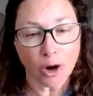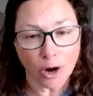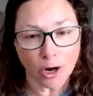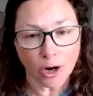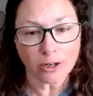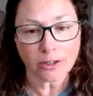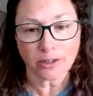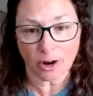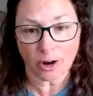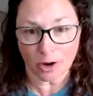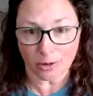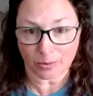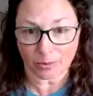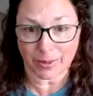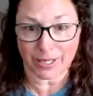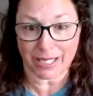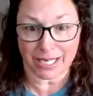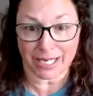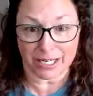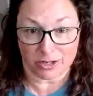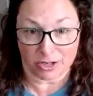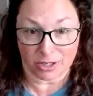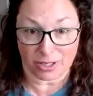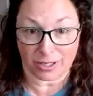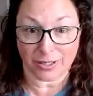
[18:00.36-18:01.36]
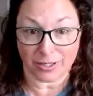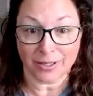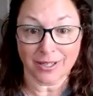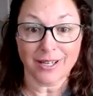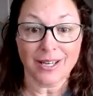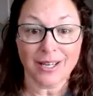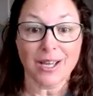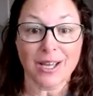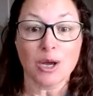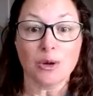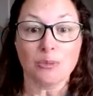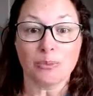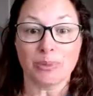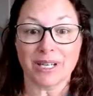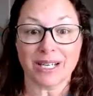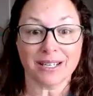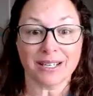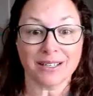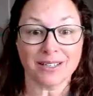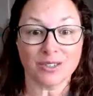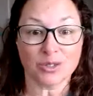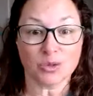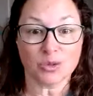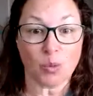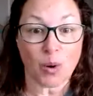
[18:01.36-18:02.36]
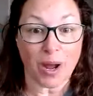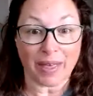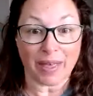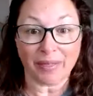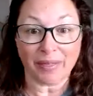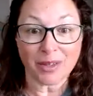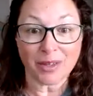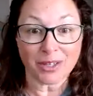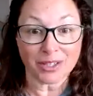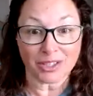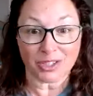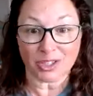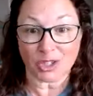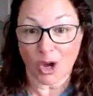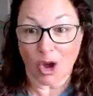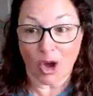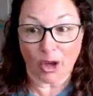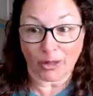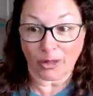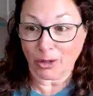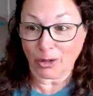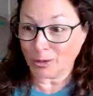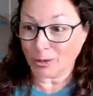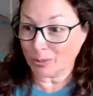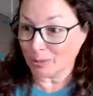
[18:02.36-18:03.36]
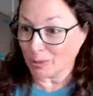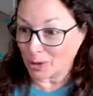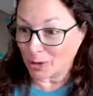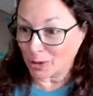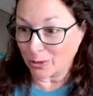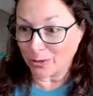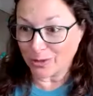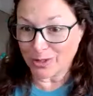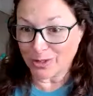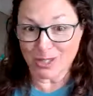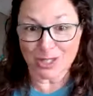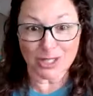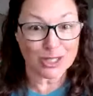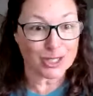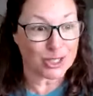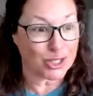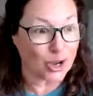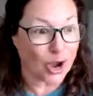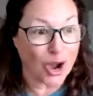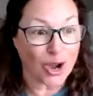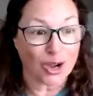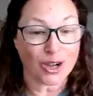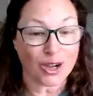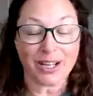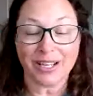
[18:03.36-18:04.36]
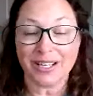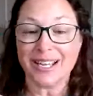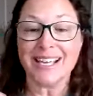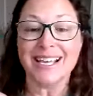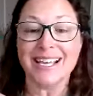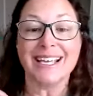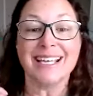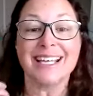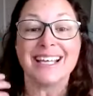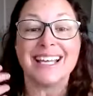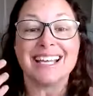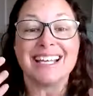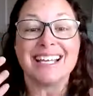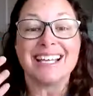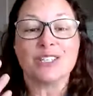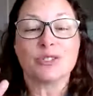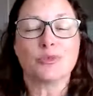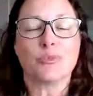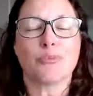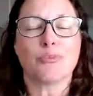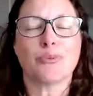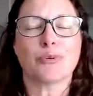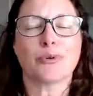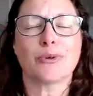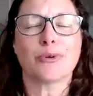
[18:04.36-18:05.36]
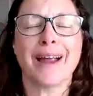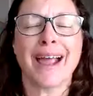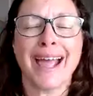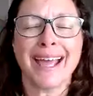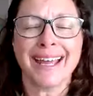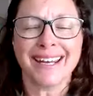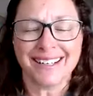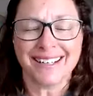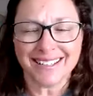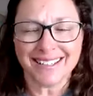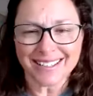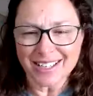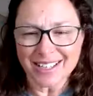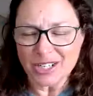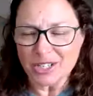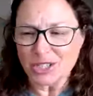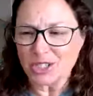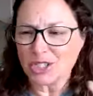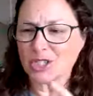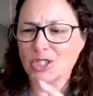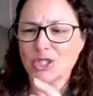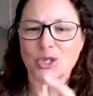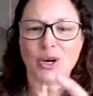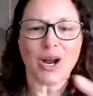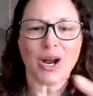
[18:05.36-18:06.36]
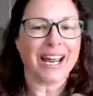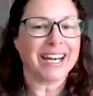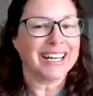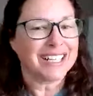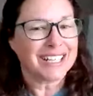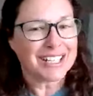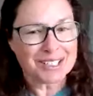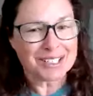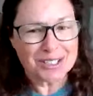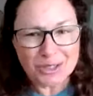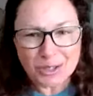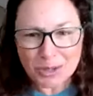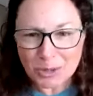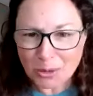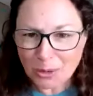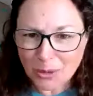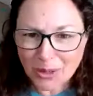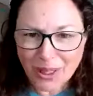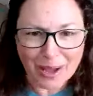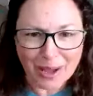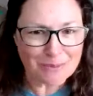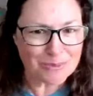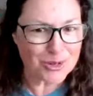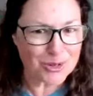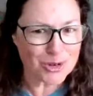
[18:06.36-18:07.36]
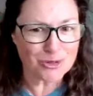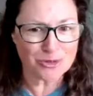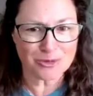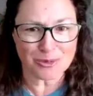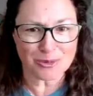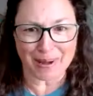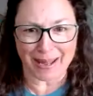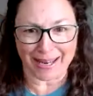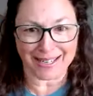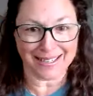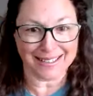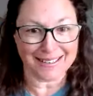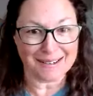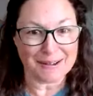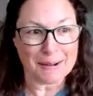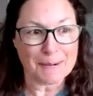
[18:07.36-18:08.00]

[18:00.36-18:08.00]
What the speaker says: hard combination, because when the toddler moves, the dog is bred to try to control that movement.